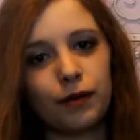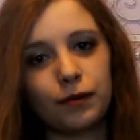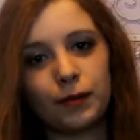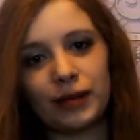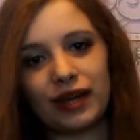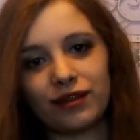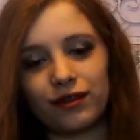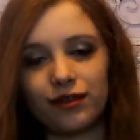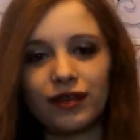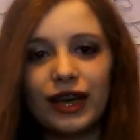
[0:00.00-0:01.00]
but
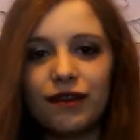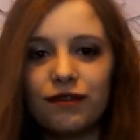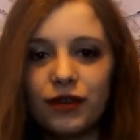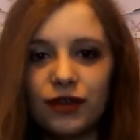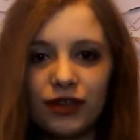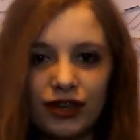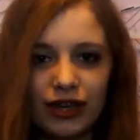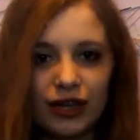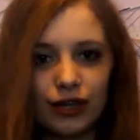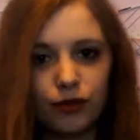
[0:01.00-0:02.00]
Maxine saved her, the
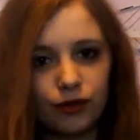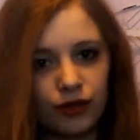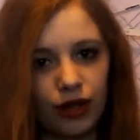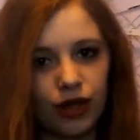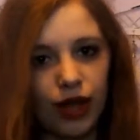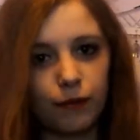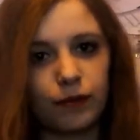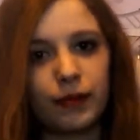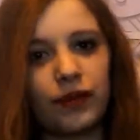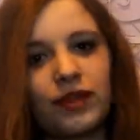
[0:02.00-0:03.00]
king was not happy
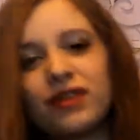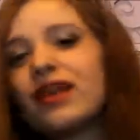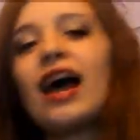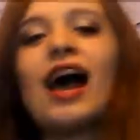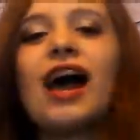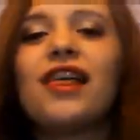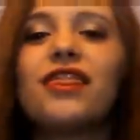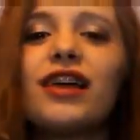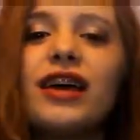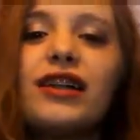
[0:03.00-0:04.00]
about this.
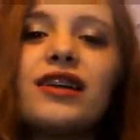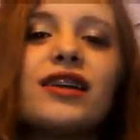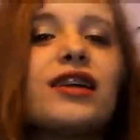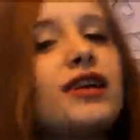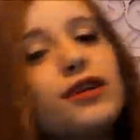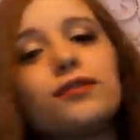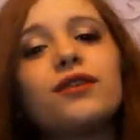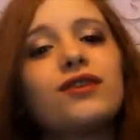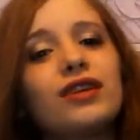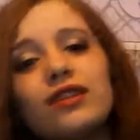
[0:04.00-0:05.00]
And then the king
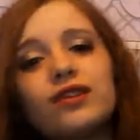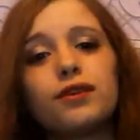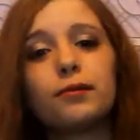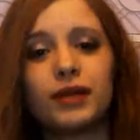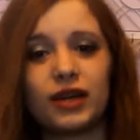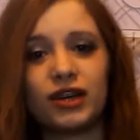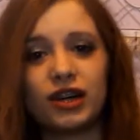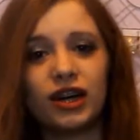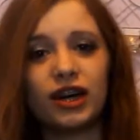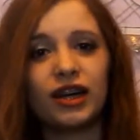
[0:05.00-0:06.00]
runs into
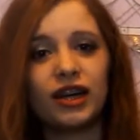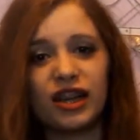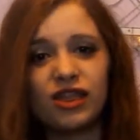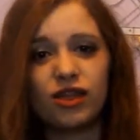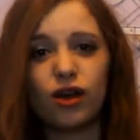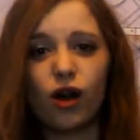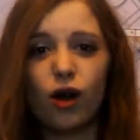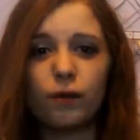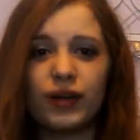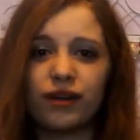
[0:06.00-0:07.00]
America in the
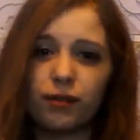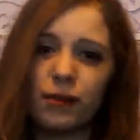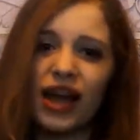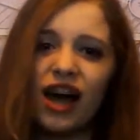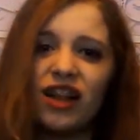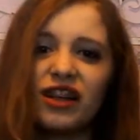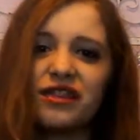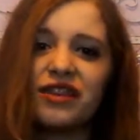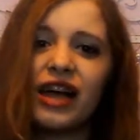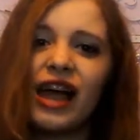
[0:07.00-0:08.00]
hallway of the
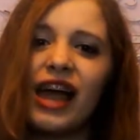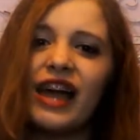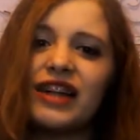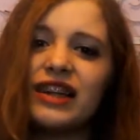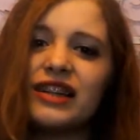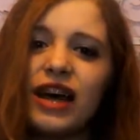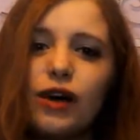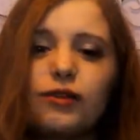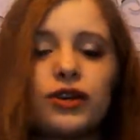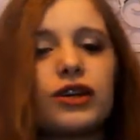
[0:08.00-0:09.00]
palace. And he
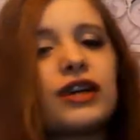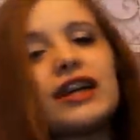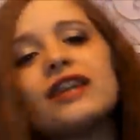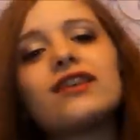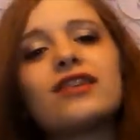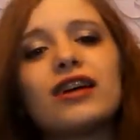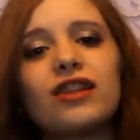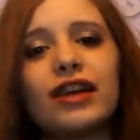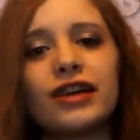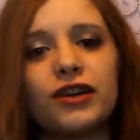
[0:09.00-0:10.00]
tells her he does
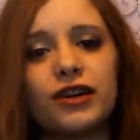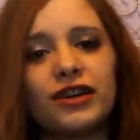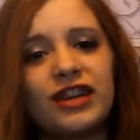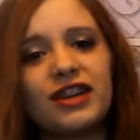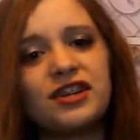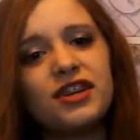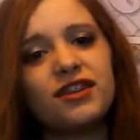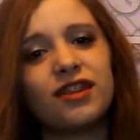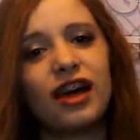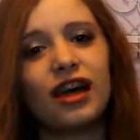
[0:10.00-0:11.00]
not like her and that she
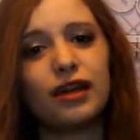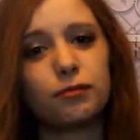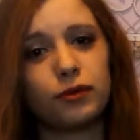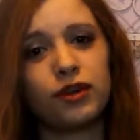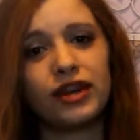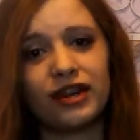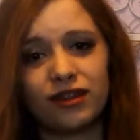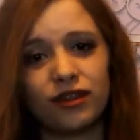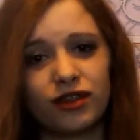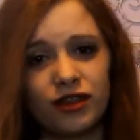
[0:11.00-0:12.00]
is not as pretty
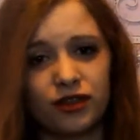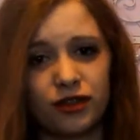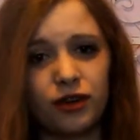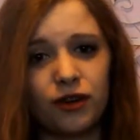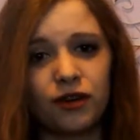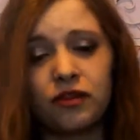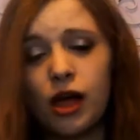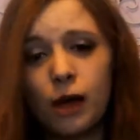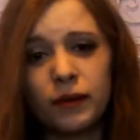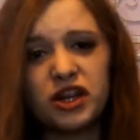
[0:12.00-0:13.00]
as all the other girls
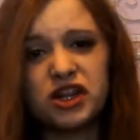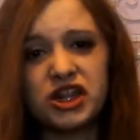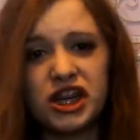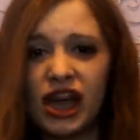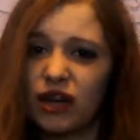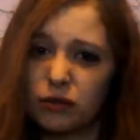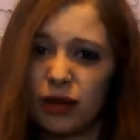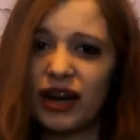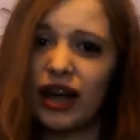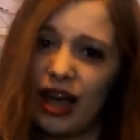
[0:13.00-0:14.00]
because she has
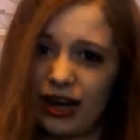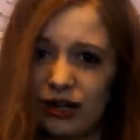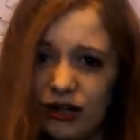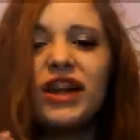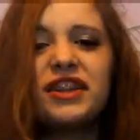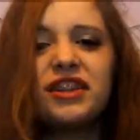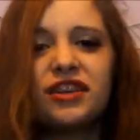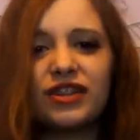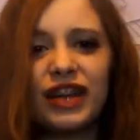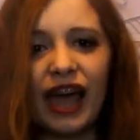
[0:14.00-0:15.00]
red hair. What
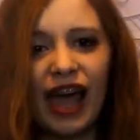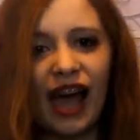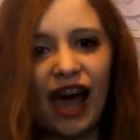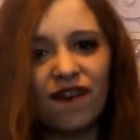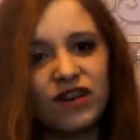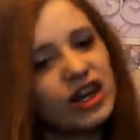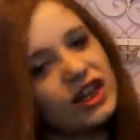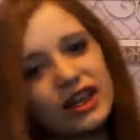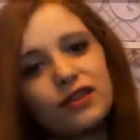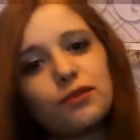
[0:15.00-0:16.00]
does he have
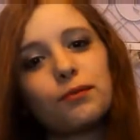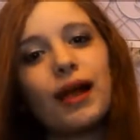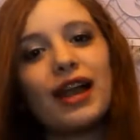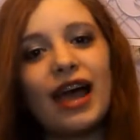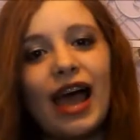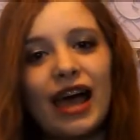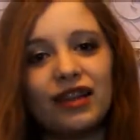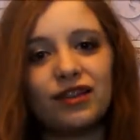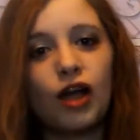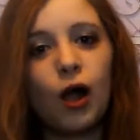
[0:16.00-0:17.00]
against
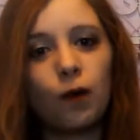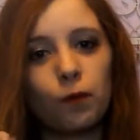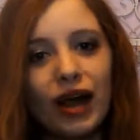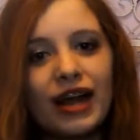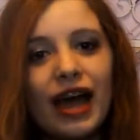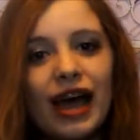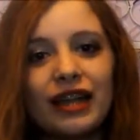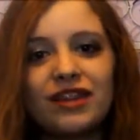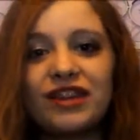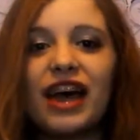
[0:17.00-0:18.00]
redheads?
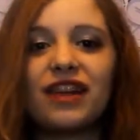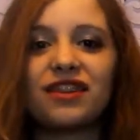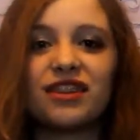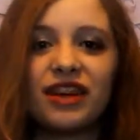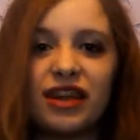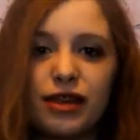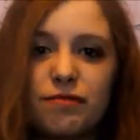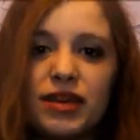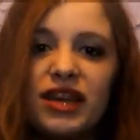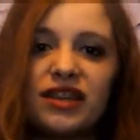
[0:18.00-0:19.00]
Redheads, yes.
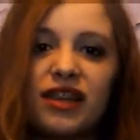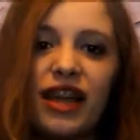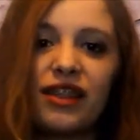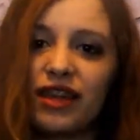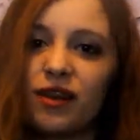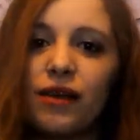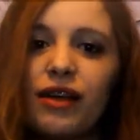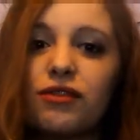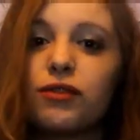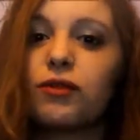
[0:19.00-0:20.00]
They may say they don't
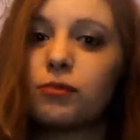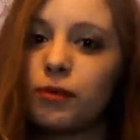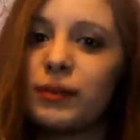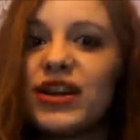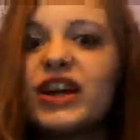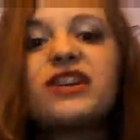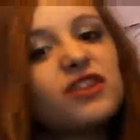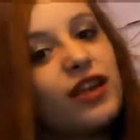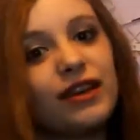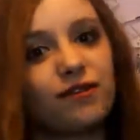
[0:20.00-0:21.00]
have souls, but we're very
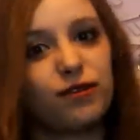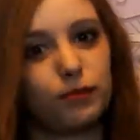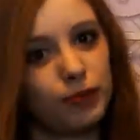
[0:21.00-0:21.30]
delightful